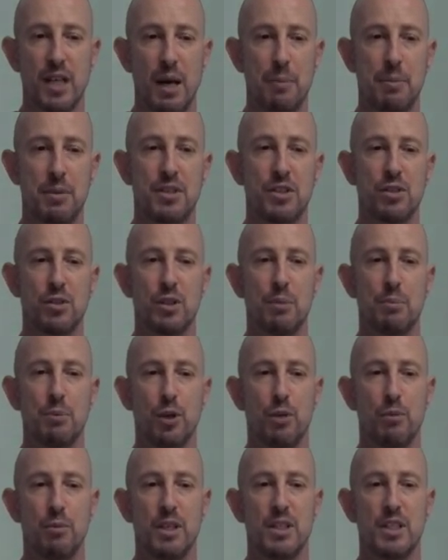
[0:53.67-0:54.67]
up until the
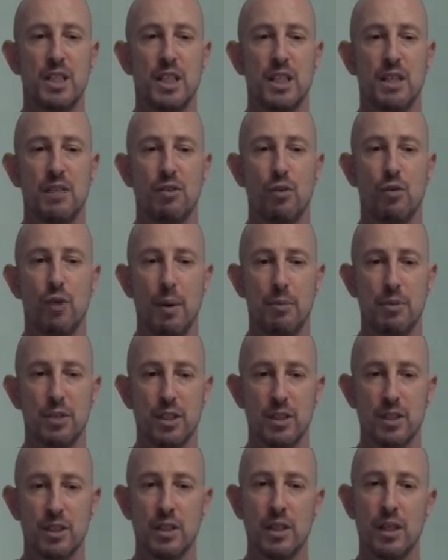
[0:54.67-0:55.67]
permanent teeth have erupted.